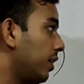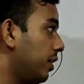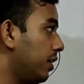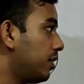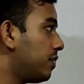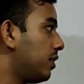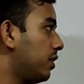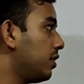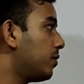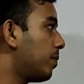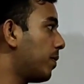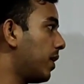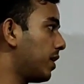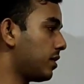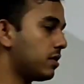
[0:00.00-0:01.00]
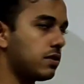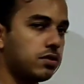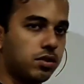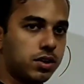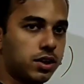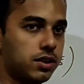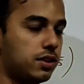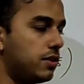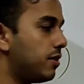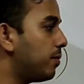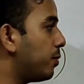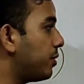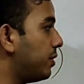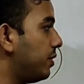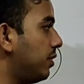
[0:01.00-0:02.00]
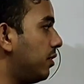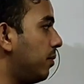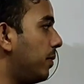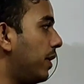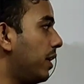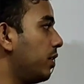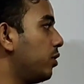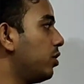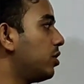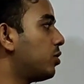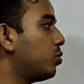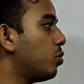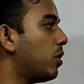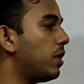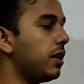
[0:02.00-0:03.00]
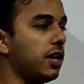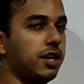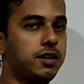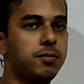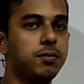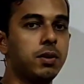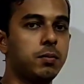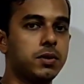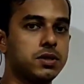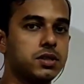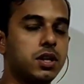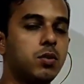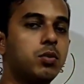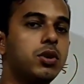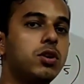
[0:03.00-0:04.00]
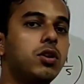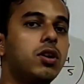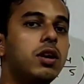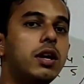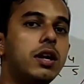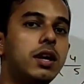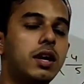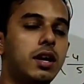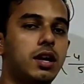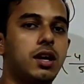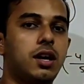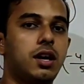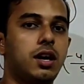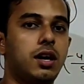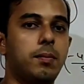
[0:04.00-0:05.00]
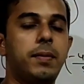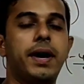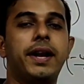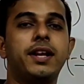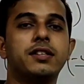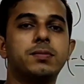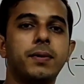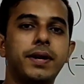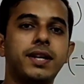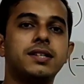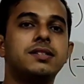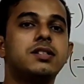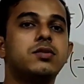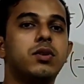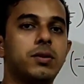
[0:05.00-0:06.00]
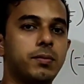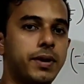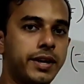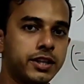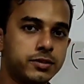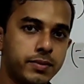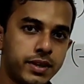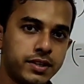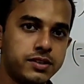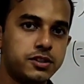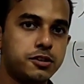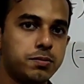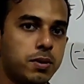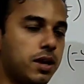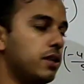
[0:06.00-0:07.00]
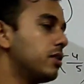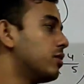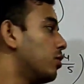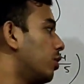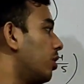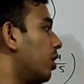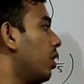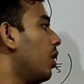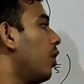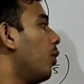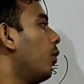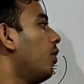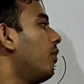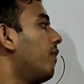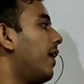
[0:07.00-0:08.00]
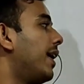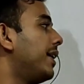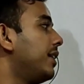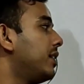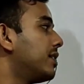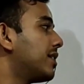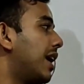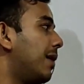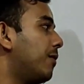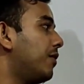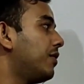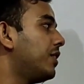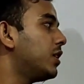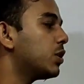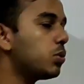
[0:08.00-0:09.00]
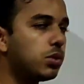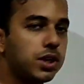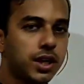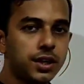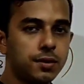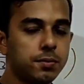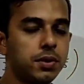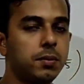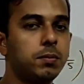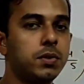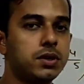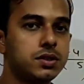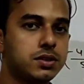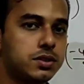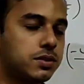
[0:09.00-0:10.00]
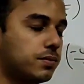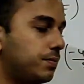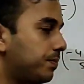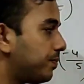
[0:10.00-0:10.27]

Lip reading: this is plus. Okay, this is positive number and these two are negative numbers. Now we know minus minus is what? Minus minus is plus. So we will find the sum of these two negative numbers.